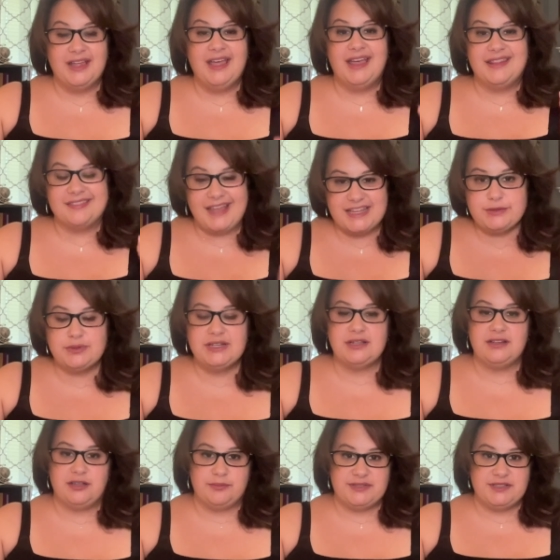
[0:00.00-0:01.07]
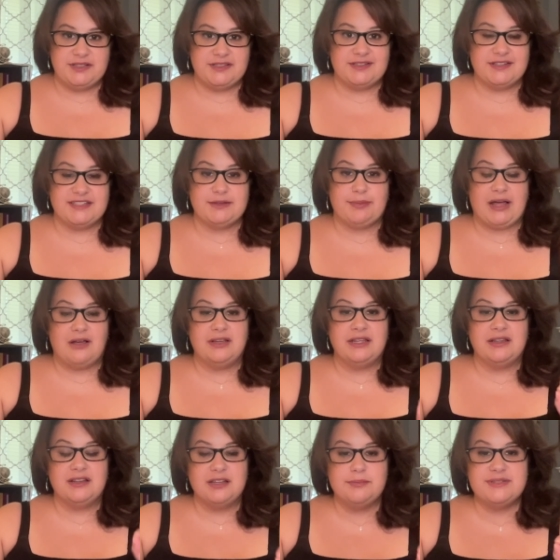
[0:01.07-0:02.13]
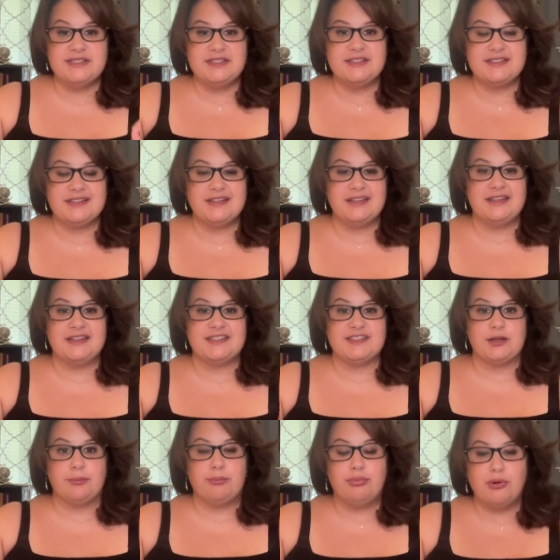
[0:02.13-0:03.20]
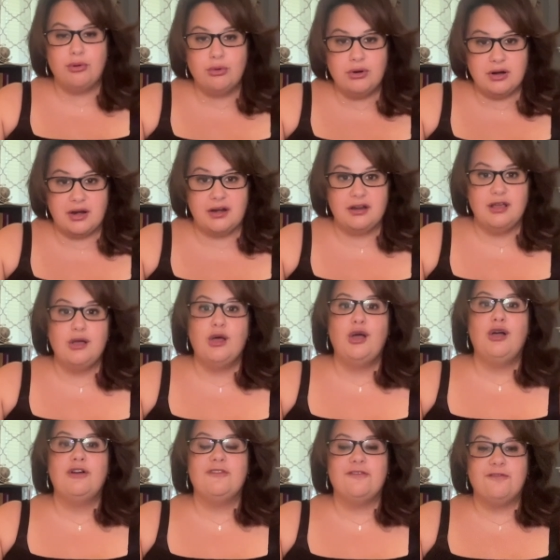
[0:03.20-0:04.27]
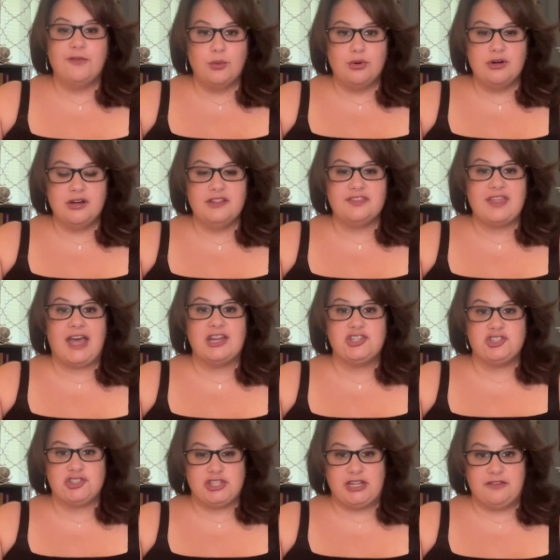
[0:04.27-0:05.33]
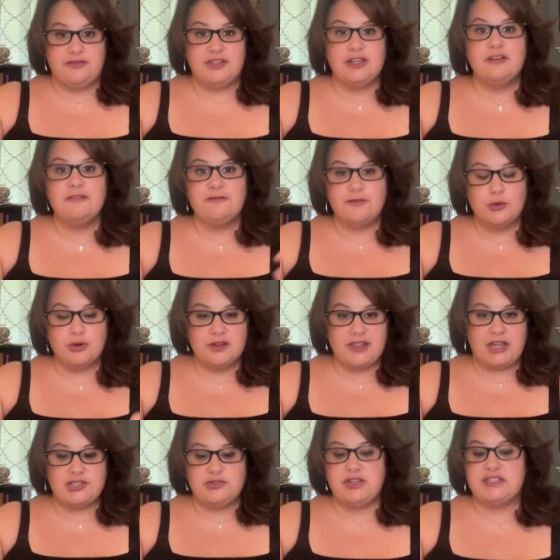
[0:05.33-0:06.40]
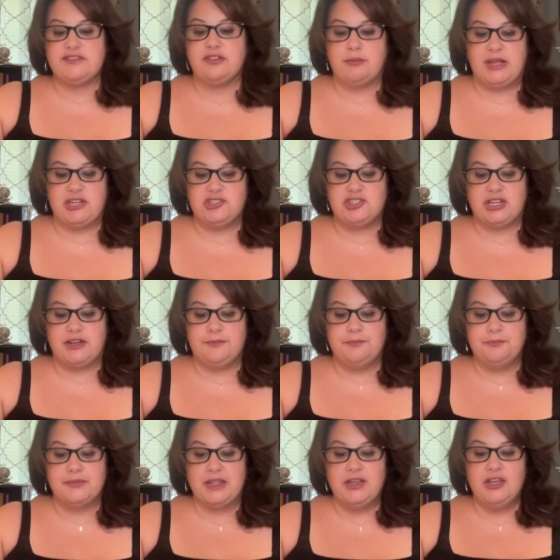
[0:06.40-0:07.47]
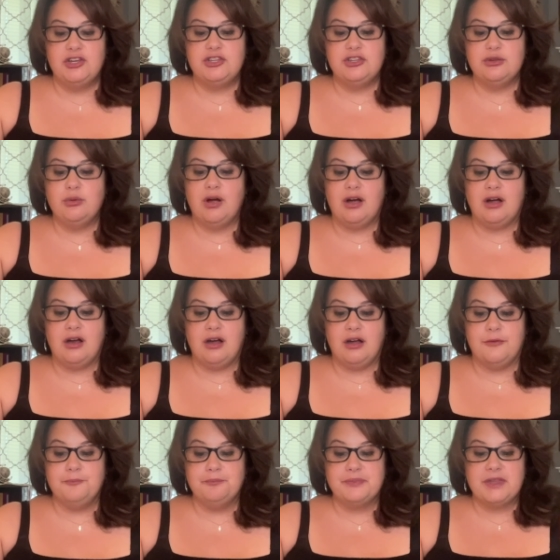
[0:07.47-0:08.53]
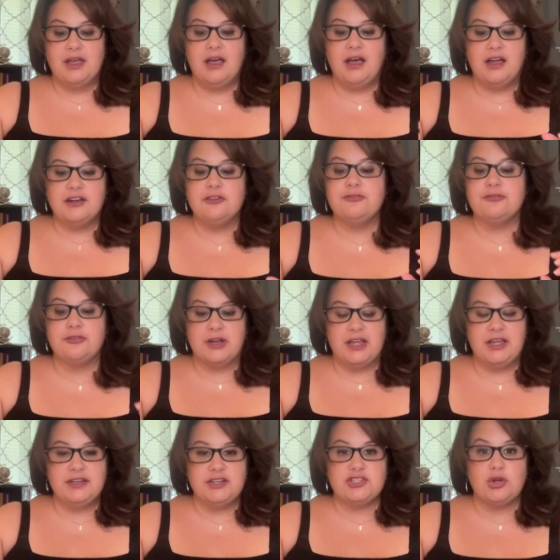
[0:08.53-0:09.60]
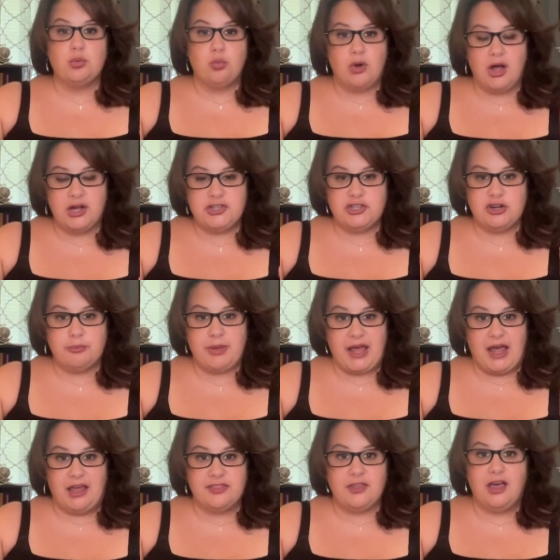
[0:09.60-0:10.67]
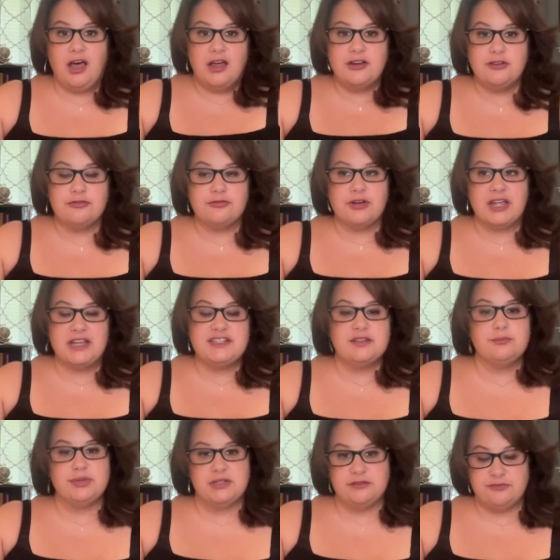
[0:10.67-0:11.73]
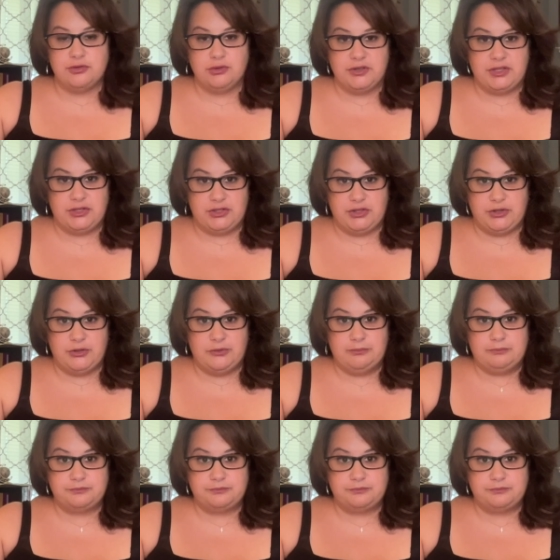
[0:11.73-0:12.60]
And that's what eclipse season is about. Eclipse season is support for that shift, for that transformation. You are unafraid to walk your path, unafraid to be fully you.